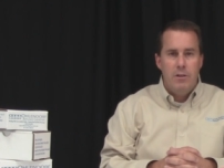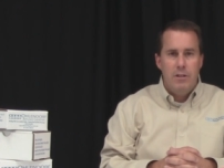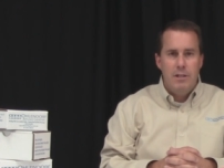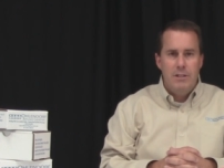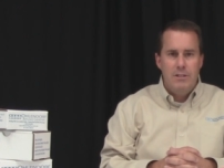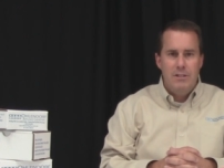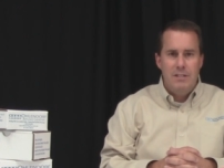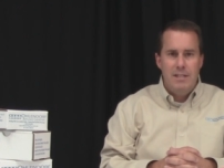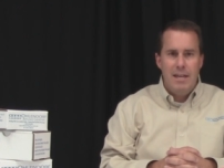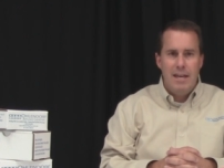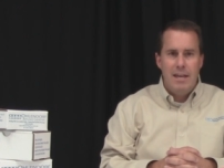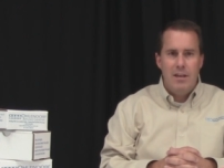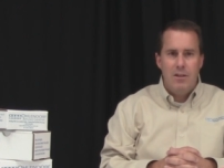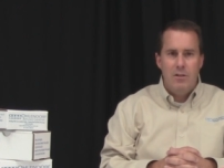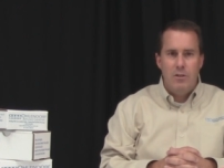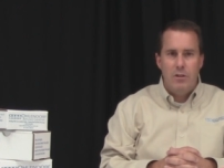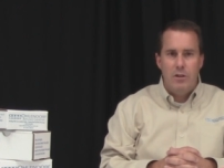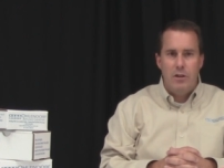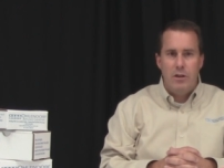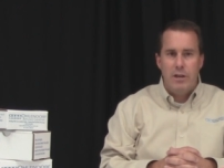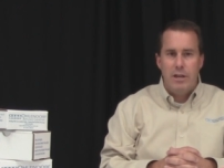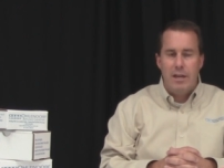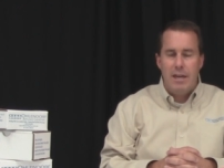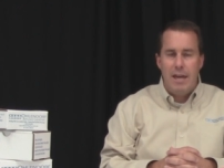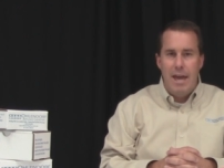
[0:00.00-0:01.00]
Let's take a
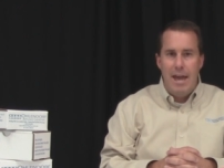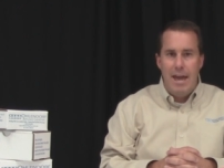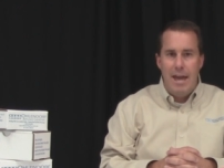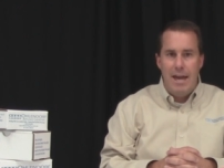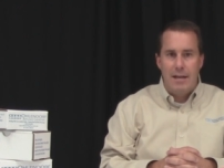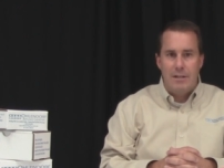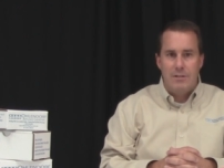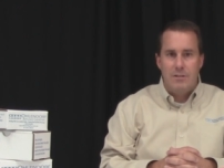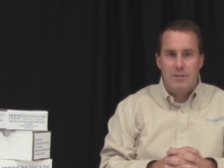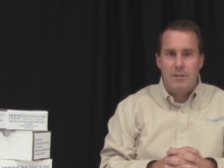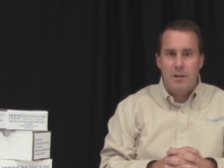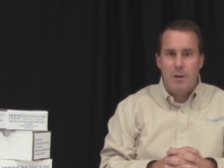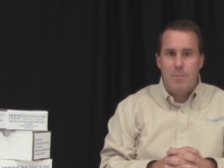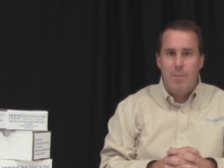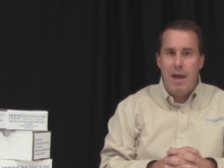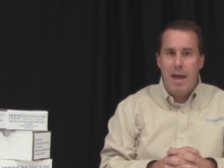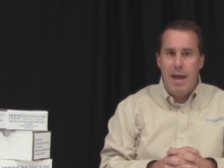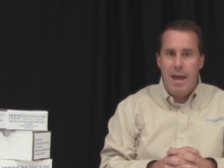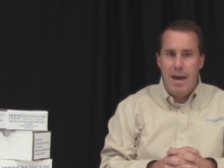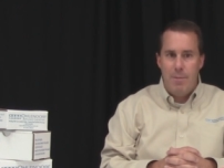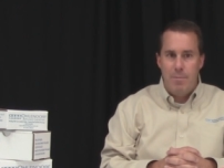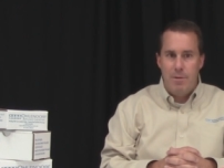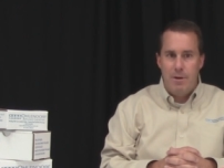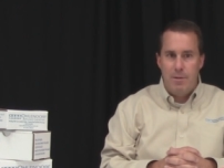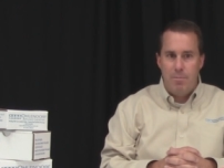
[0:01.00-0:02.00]
look at some
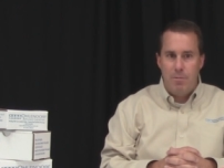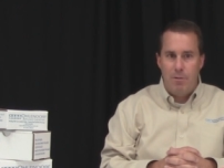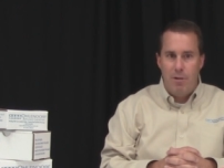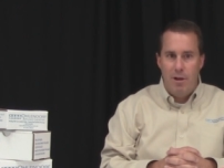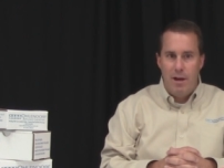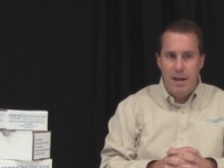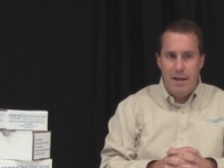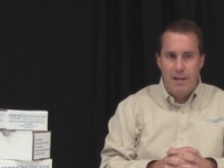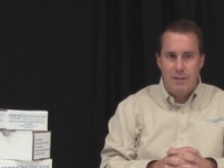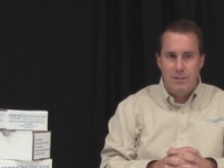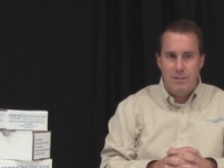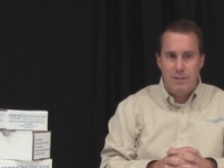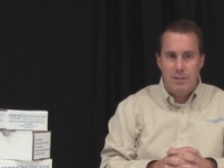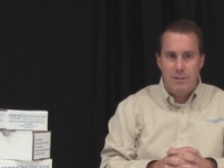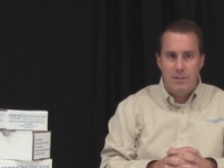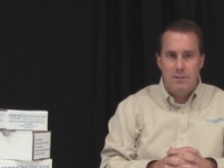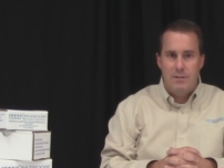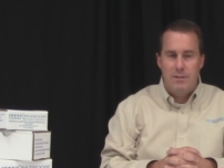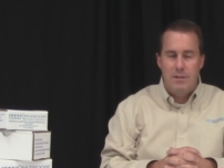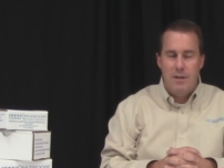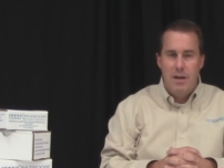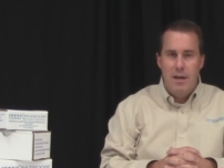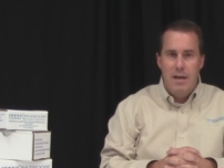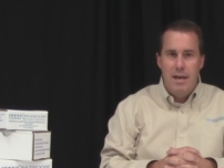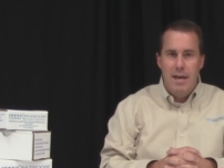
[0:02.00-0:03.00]
habit
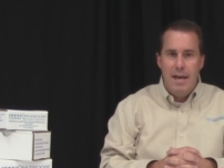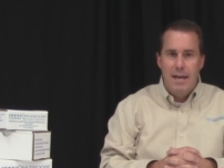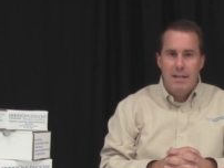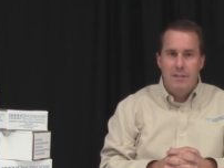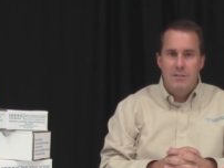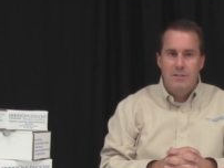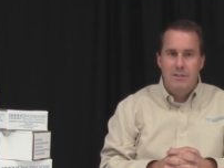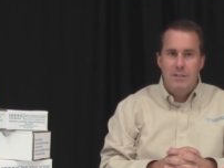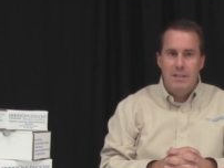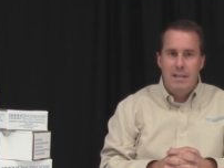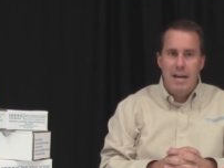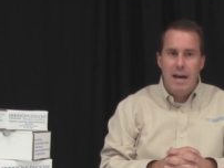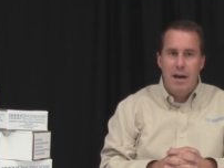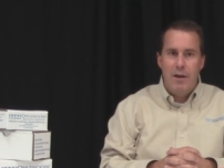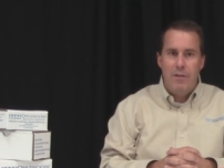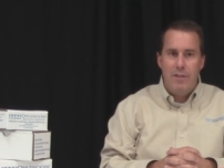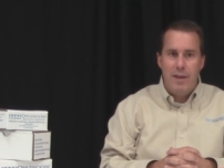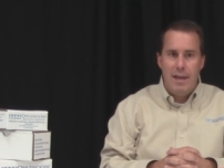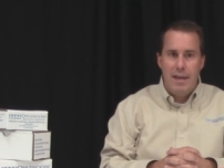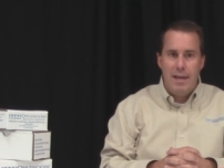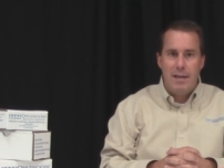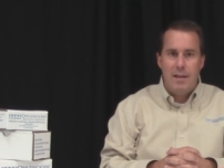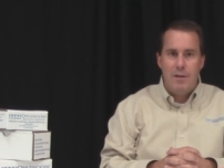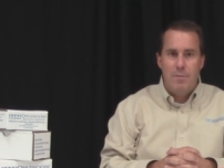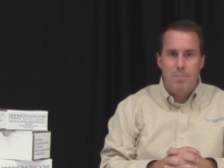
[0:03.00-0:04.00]
appliances and see how
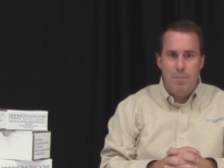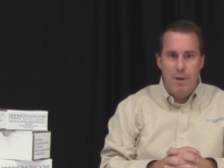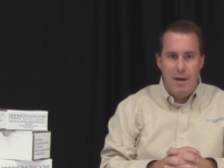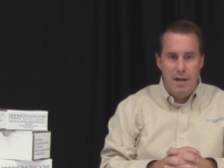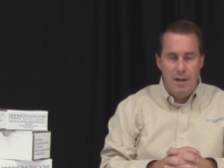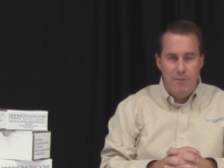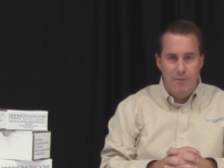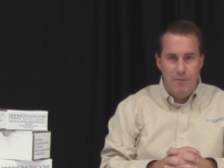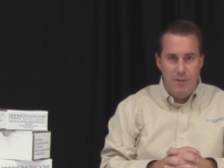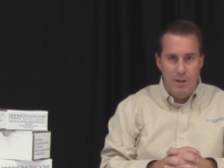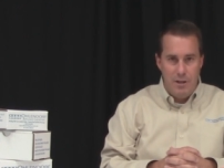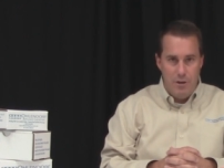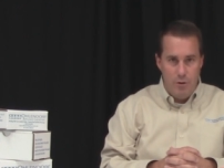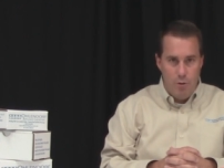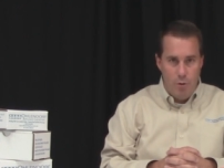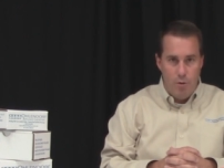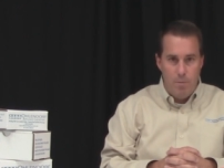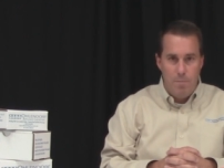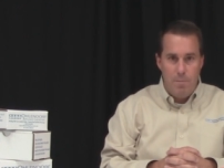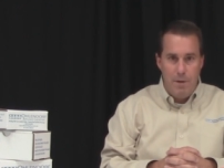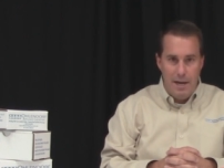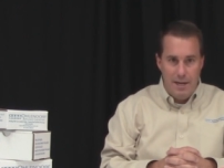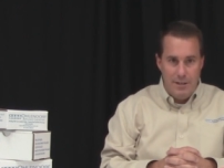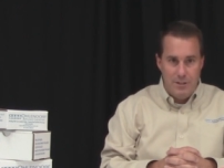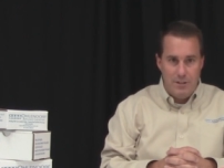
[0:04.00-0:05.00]
they can benefit your
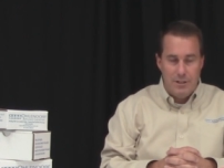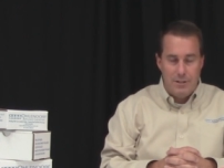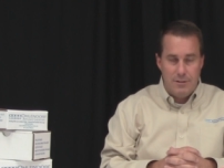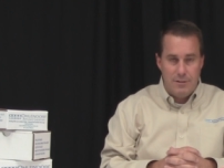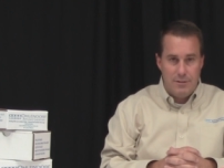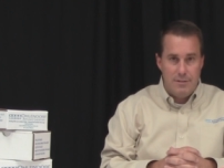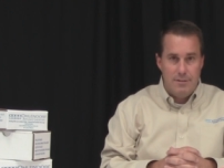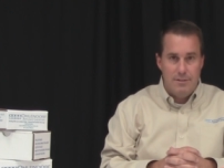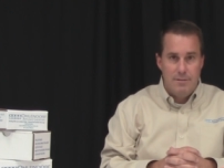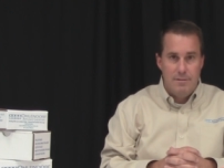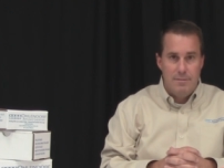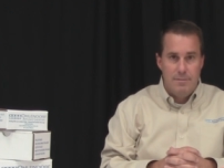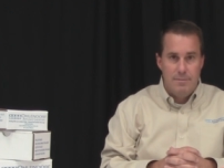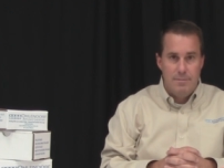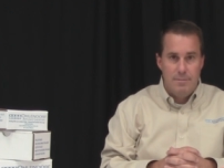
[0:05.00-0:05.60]
patients.